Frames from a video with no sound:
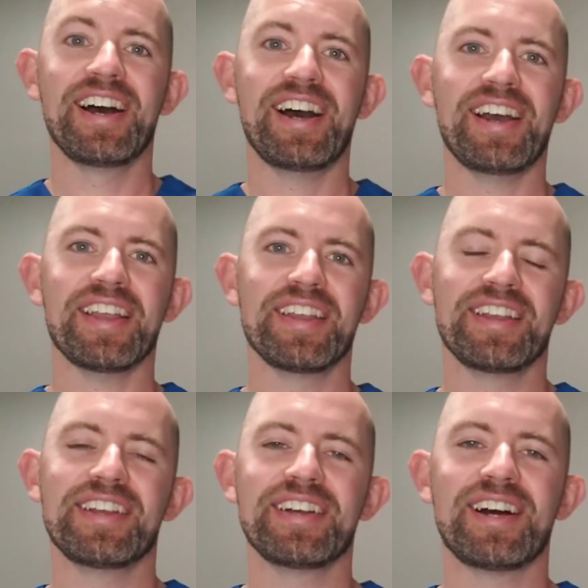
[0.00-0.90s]
Hi,
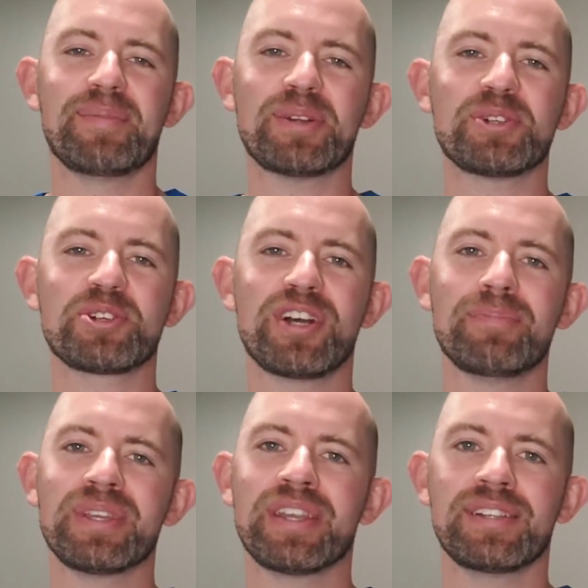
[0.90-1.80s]
I'm Dr. Shaun
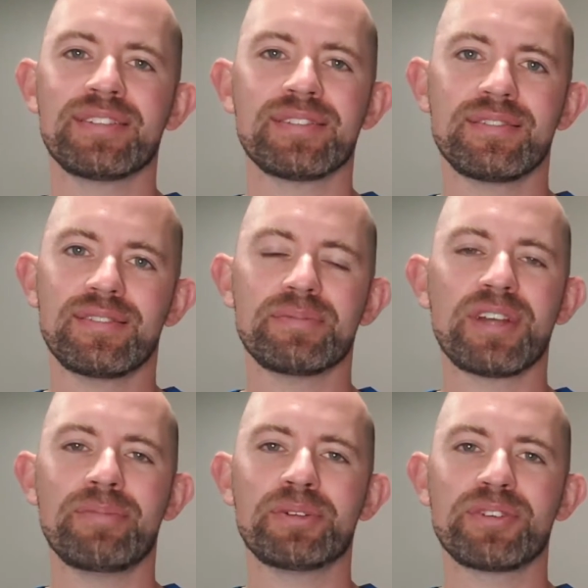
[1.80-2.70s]
MacInnis, an
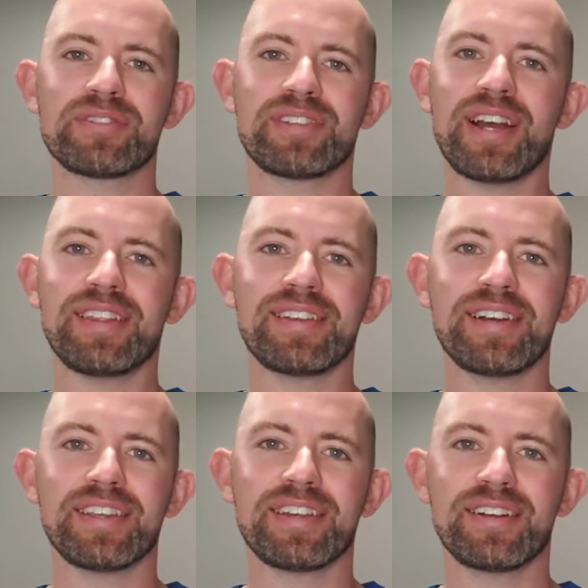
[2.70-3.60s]
optometrist at Island
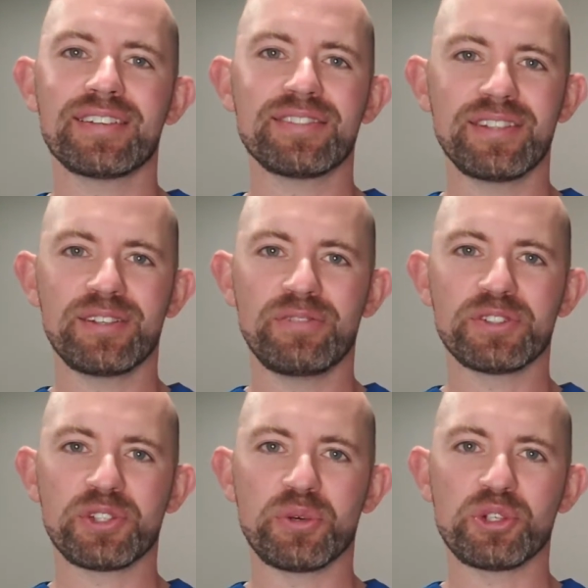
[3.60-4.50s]
Eye Care at Sydney, Nova
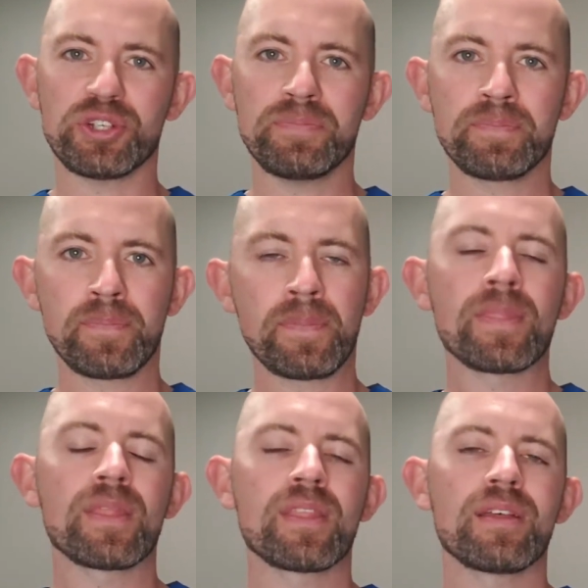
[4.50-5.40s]
Scotia.
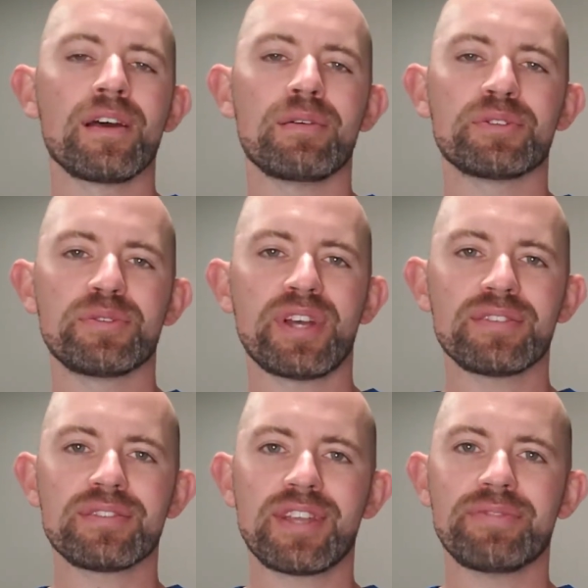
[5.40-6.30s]
I'm a
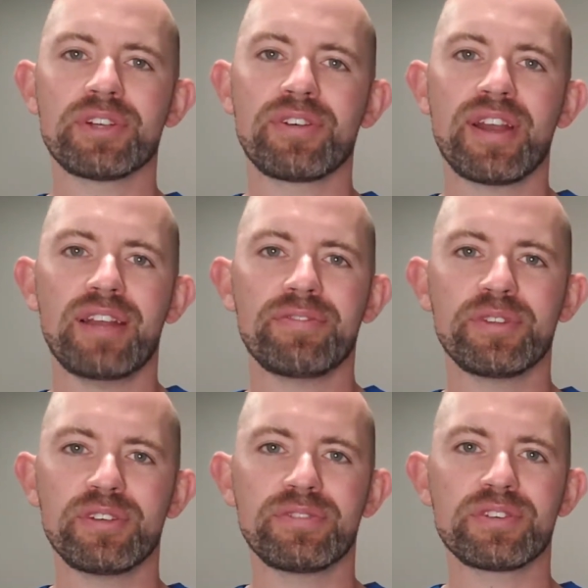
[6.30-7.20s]
2007 grad from the
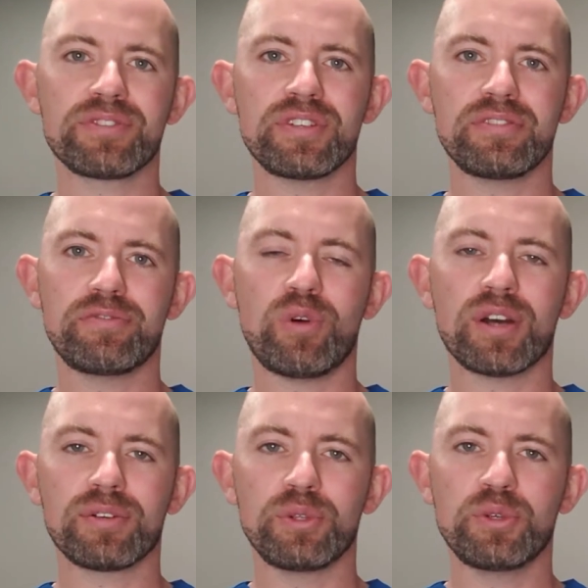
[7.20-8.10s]
University of
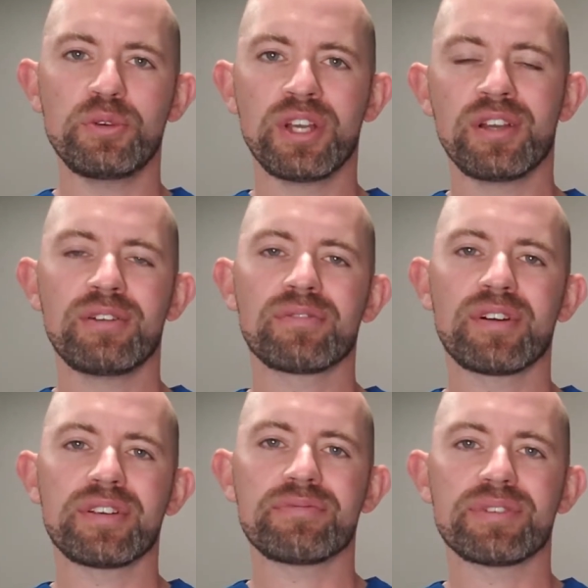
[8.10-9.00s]
Waterloo,
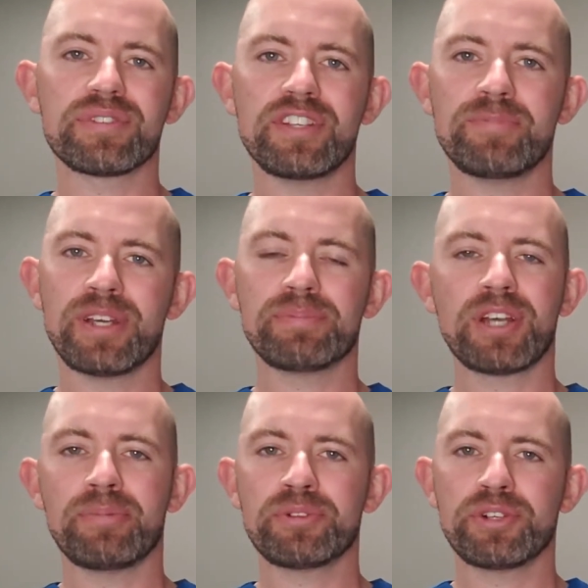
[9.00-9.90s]
where I received my
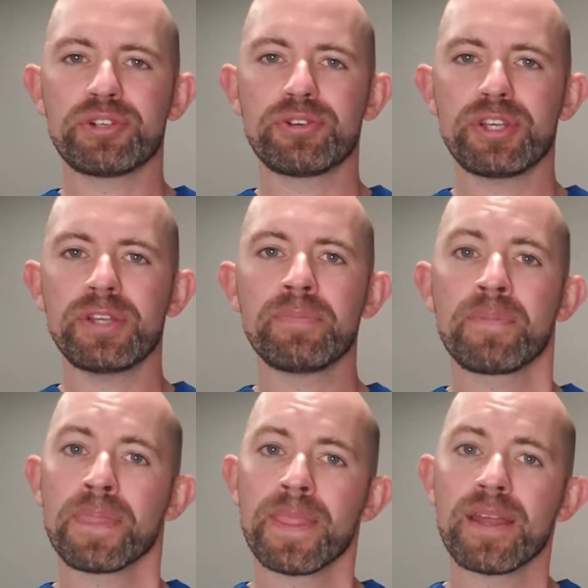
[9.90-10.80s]
optometry degree,
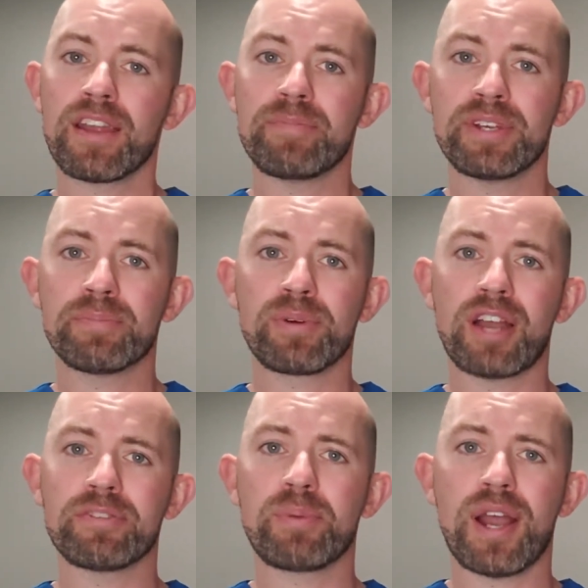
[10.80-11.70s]
and I've been in
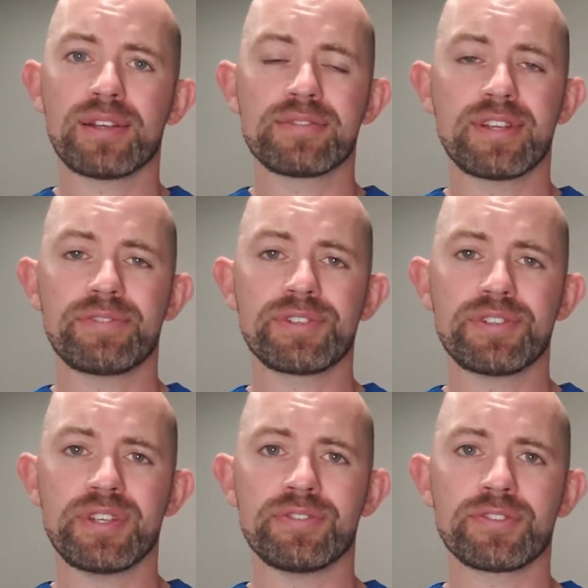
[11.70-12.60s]
private practice ever
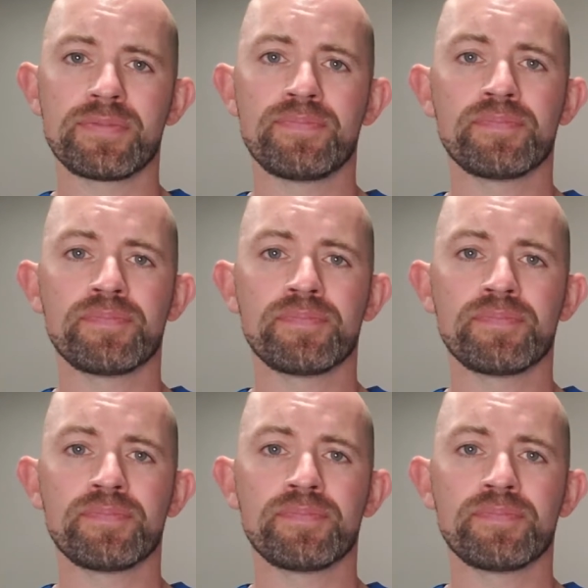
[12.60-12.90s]
since.